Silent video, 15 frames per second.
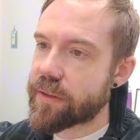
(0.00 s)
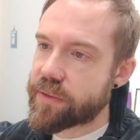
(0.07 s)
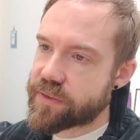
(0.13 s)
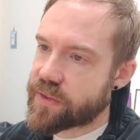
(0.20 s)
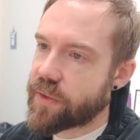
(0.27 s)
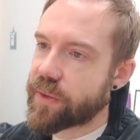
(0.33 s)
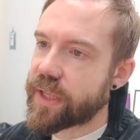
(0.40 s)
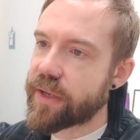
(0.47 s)

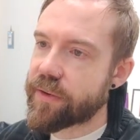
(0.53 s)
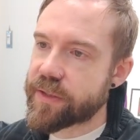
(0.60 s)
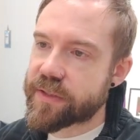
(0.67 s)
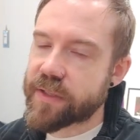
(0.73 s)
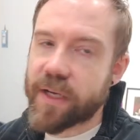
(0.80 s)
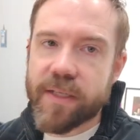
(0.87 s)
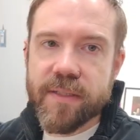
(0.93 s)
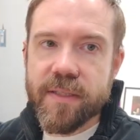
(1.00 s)
So here it
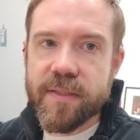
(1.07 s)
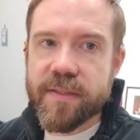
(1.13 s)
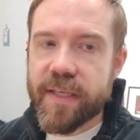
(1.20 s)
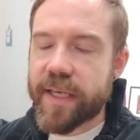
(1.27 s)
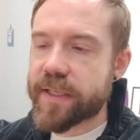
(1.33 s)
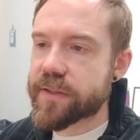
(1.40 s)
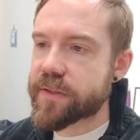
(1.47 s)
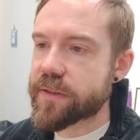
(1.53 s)
starts at
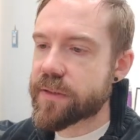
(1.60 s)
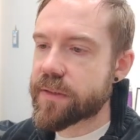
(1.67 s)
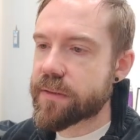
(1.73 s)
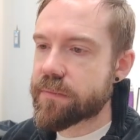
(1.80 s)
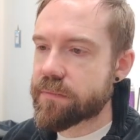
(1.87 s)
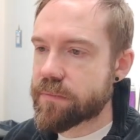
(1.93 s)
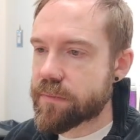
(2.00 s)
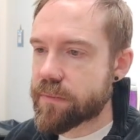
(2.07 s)
6,
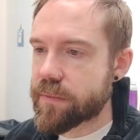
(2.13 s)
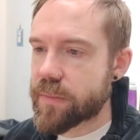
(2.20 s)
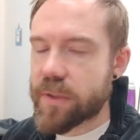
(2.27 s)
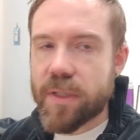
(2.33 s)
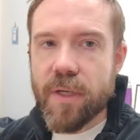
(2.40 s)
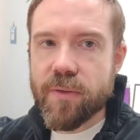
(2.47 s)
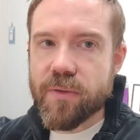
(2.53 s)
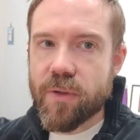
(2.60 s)

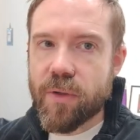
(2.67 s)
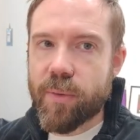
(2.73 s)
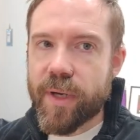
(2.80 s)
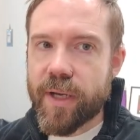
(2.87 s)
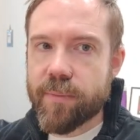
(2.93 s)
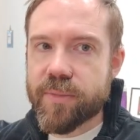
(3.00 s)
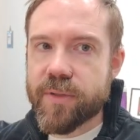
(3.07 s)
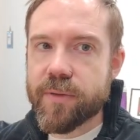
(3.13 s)
goes all the
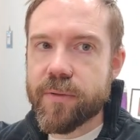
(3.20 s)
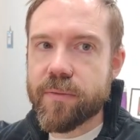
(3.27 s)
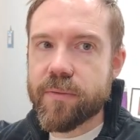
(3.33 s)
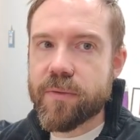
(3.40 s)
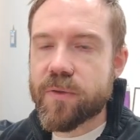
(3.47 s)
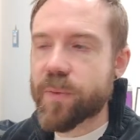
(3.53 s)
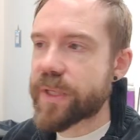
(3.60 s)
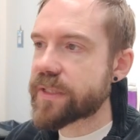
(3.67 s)
way up to
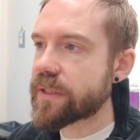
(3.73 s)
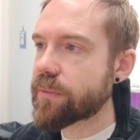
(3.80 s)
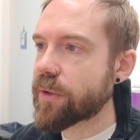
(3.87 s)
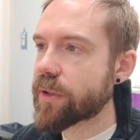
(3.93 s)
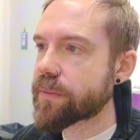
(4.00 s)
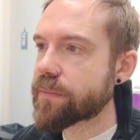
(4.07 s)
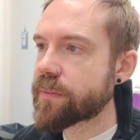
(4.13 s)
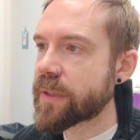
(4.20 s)

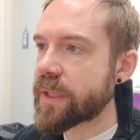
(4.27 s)
21.